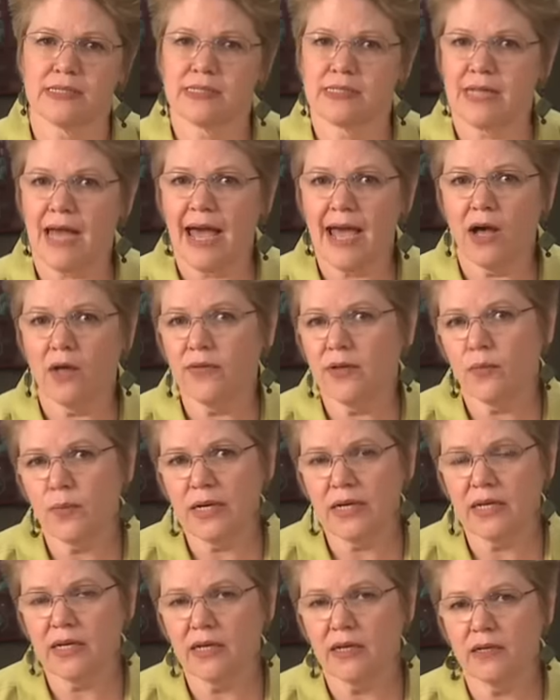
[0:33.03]
style that
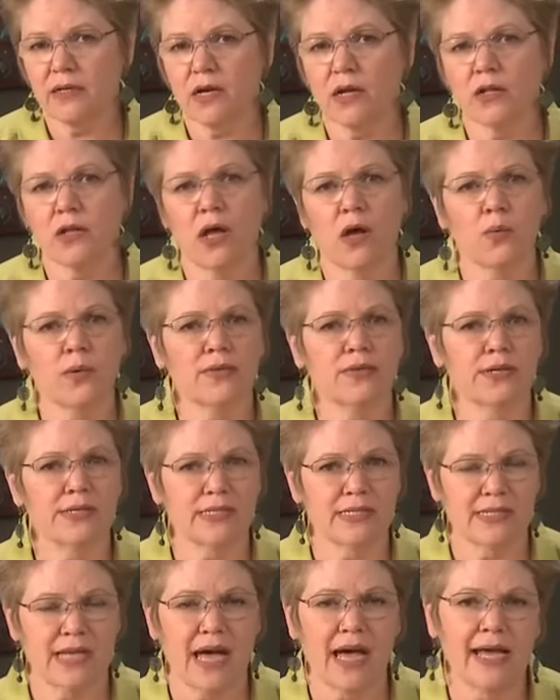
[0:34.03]
we need along with the
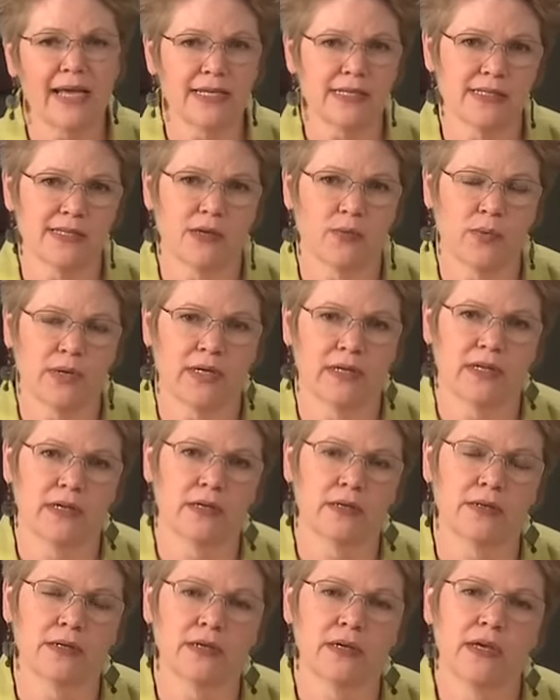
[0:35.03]
size that we
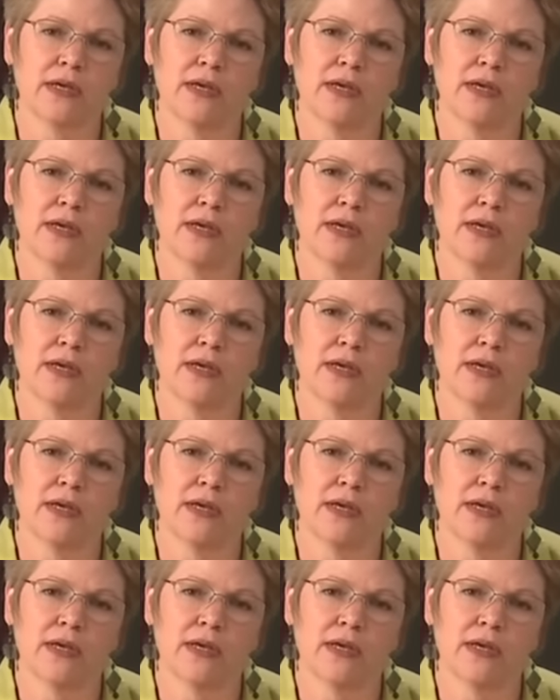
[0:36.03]
need.